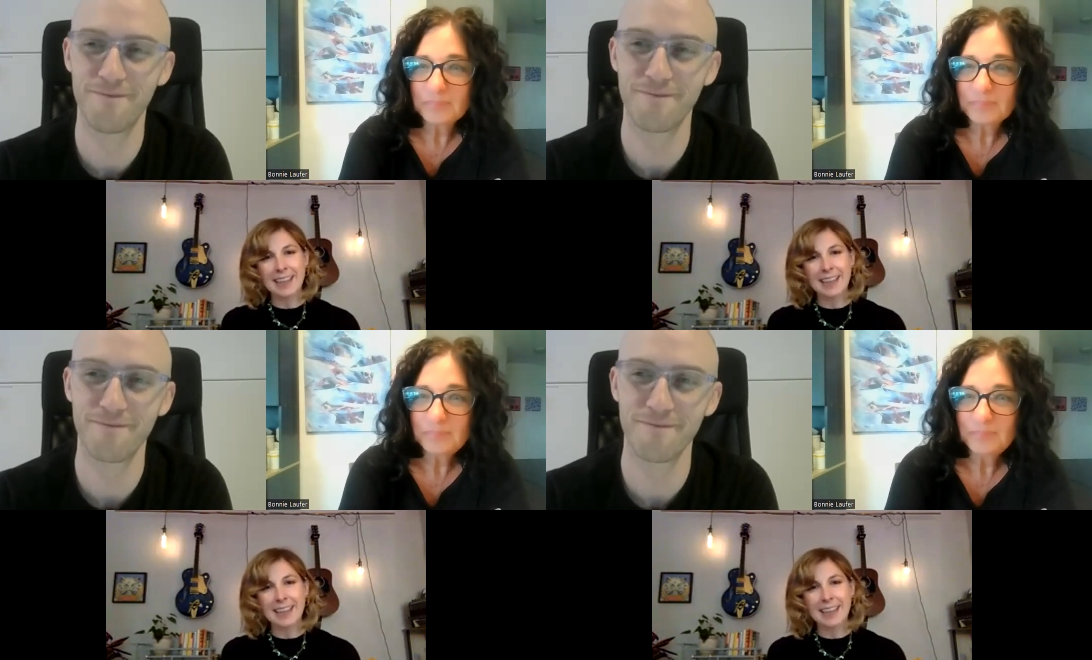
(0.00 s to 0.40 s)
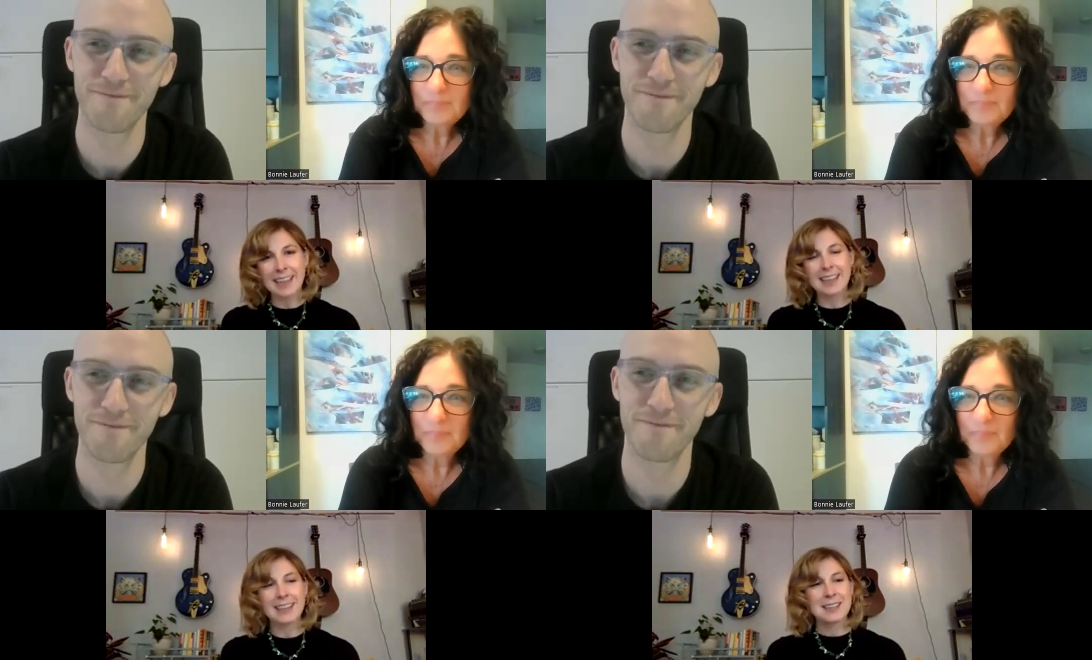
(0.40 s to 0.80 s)

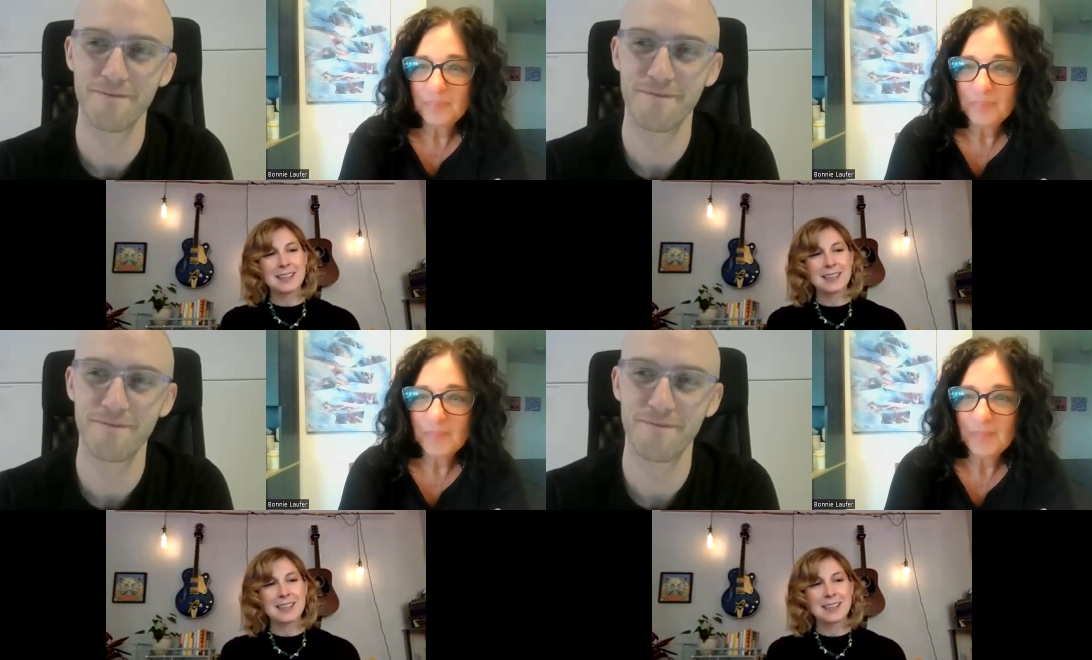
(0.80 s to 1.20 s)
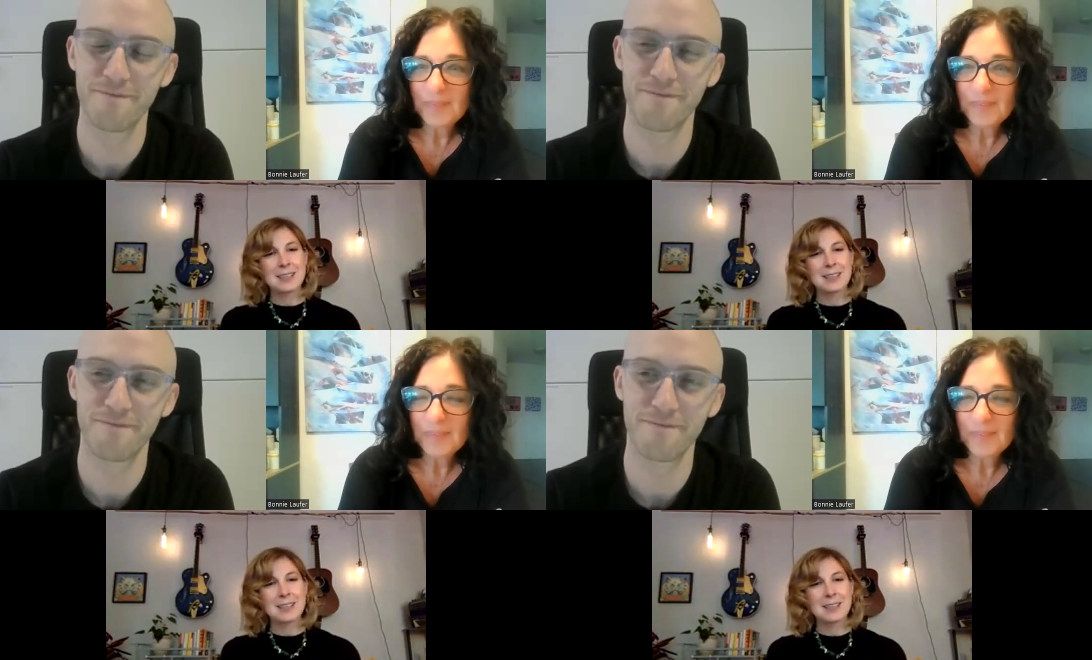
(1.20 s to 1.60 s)

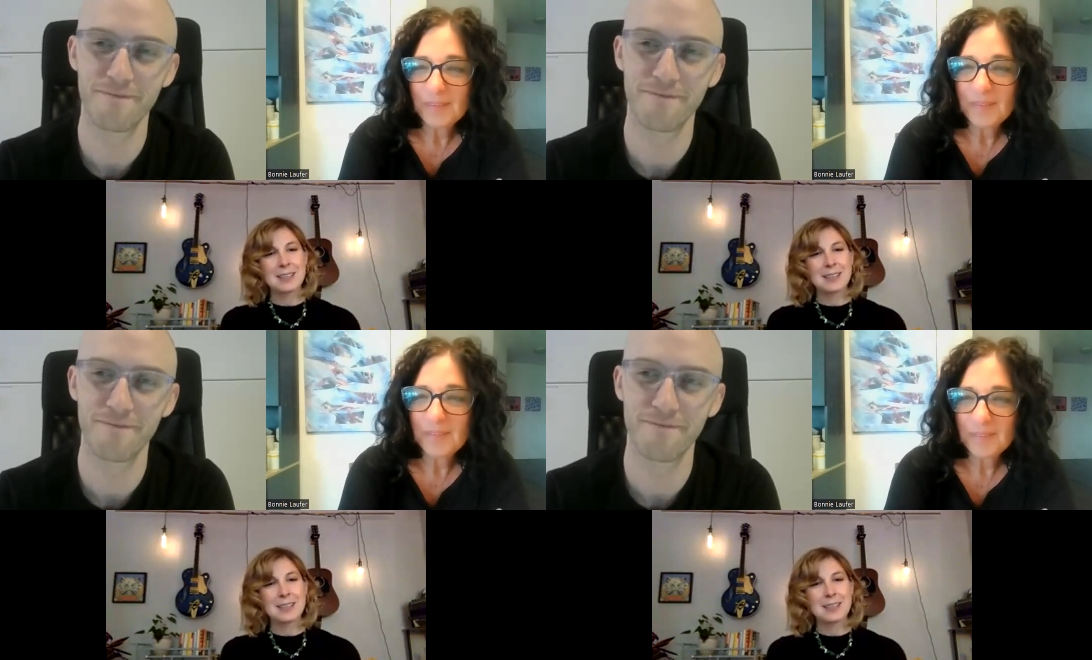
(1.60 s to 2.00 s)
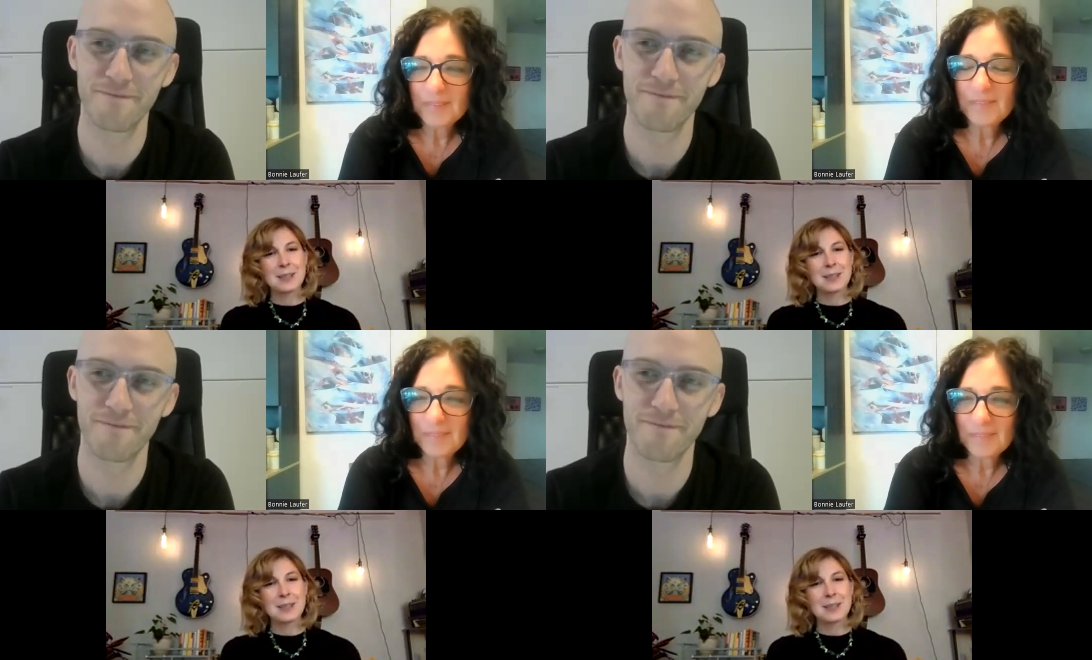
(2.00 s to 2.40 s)

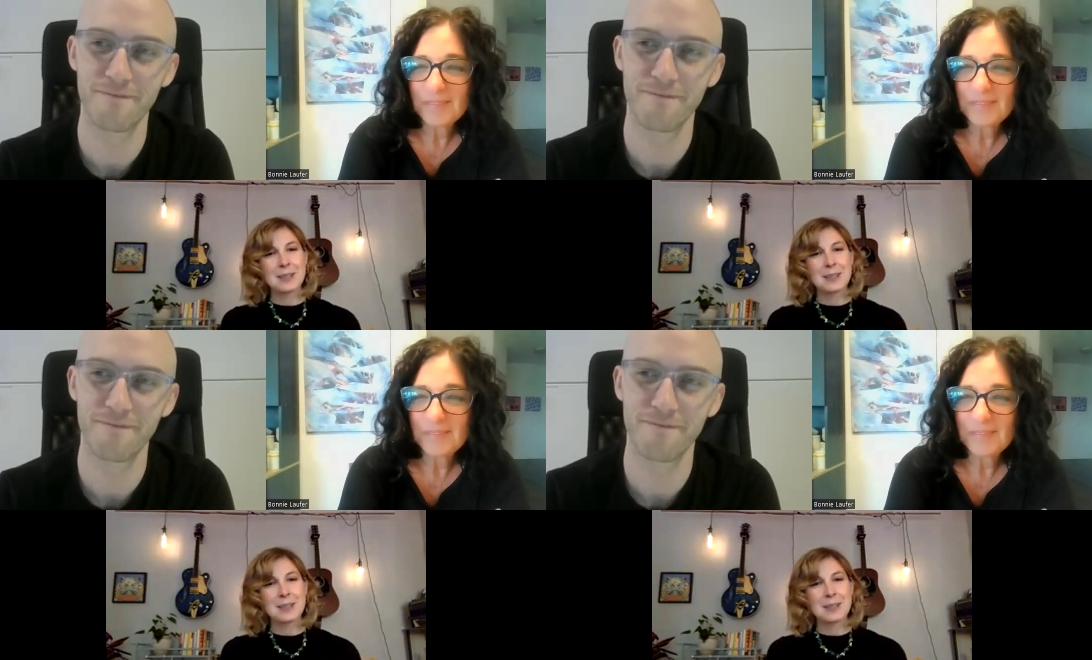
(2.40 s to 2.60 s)
Nobody speaks.